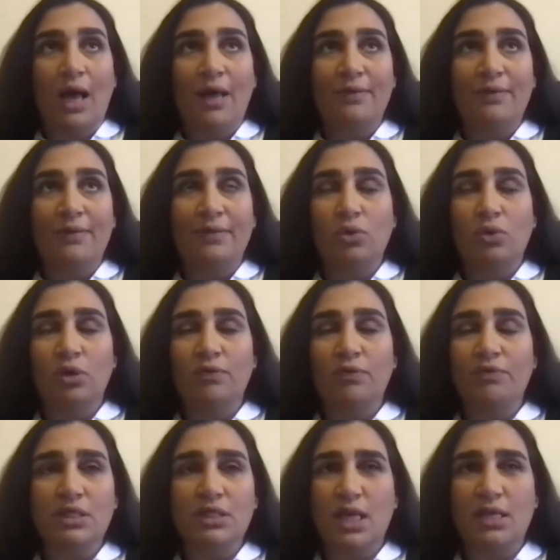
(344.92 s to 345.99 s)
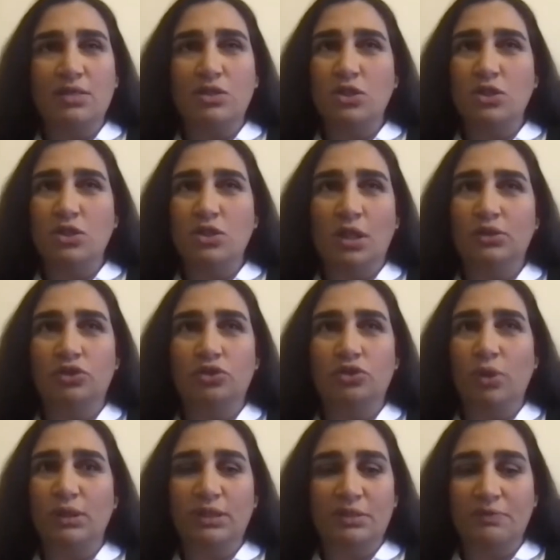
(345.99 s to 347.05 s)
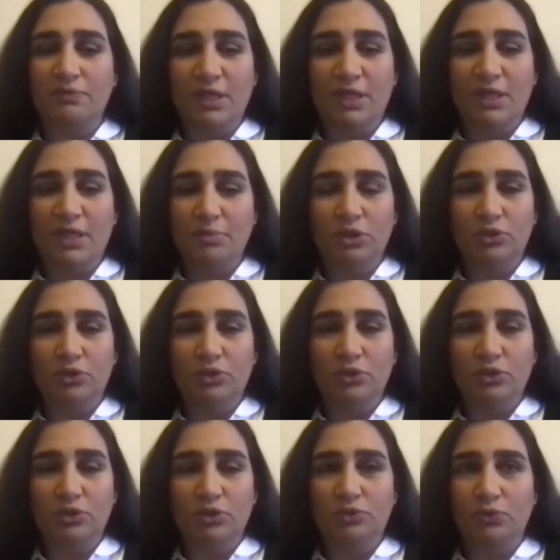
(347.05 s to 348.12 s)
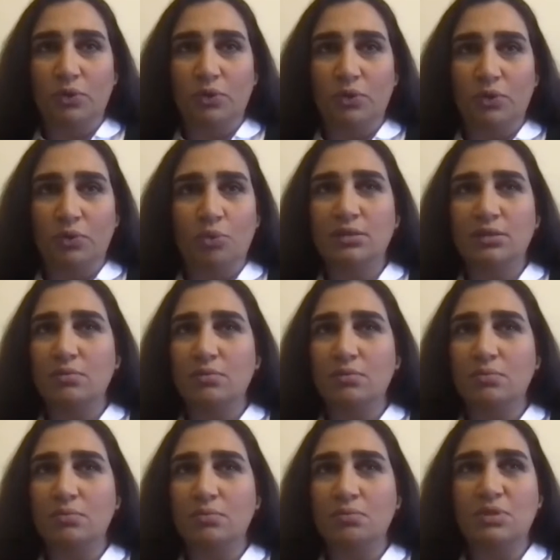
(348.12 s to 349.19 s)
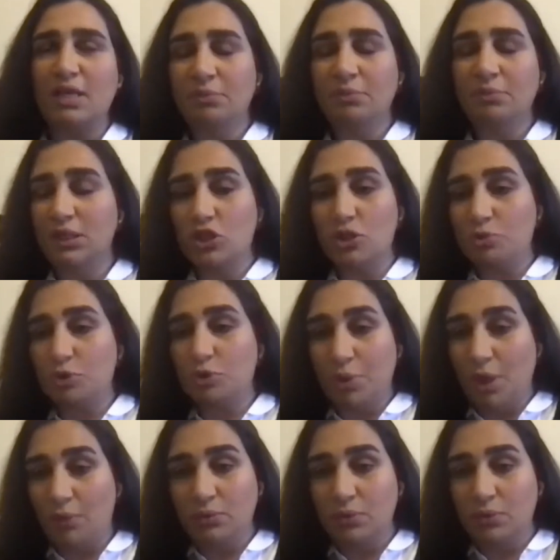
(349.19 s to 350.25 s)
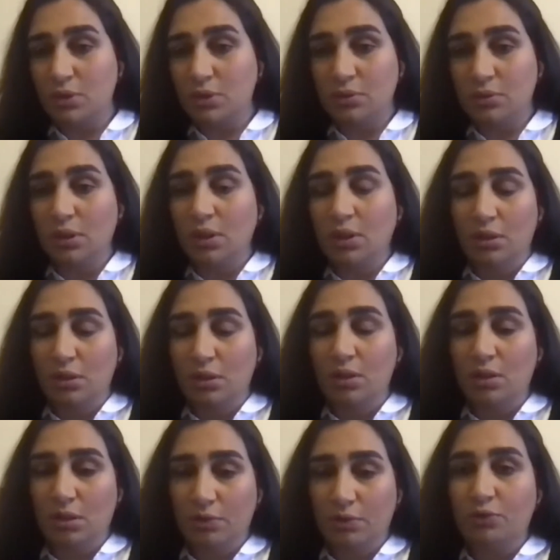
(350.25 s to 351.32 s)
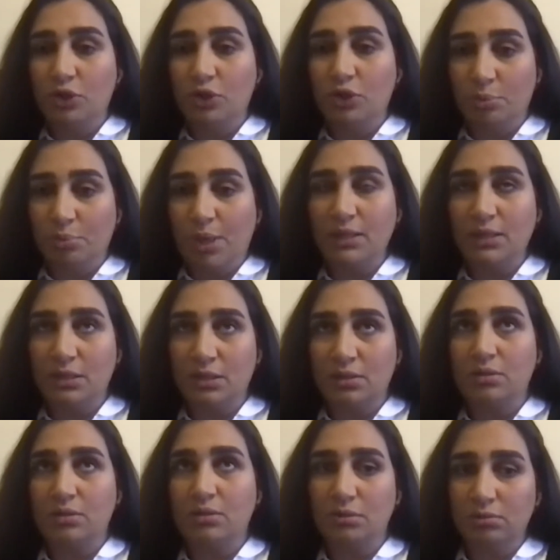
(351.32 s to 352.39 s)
And all of this has resulted to an investment with more than 7 million Egyptian pounds for the past.